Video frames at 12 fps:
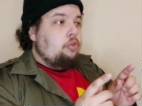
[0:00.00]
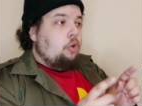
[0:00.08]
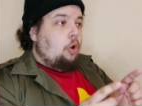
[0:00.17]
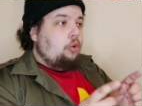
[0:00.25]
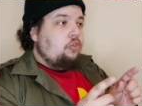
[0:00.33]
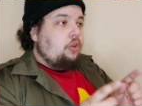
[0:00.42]

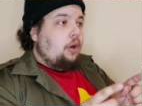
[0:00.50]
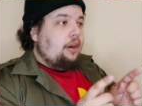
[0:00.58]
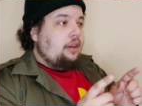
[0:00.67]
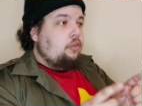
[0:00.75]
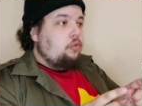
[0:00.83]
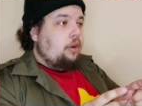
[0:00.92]
not start
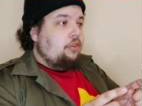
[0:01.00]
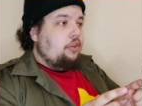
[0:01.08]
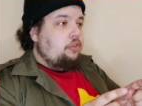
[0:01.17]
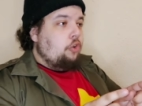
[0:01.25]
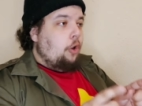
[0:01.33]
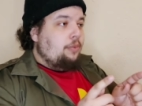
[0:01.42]

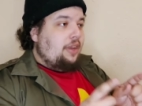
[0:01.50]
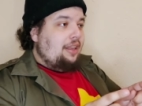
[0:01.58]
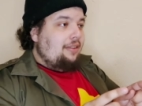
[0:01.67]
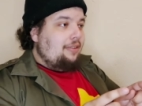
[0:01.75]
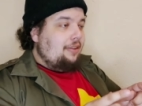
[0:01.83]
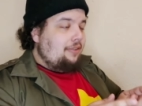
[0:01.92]
construction jobs
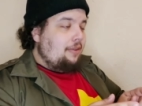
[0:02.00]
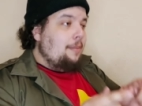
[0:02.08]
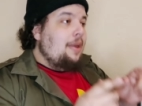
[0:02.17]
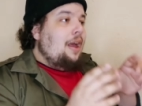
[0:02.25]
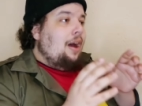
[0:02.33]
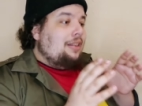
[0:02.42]
in a system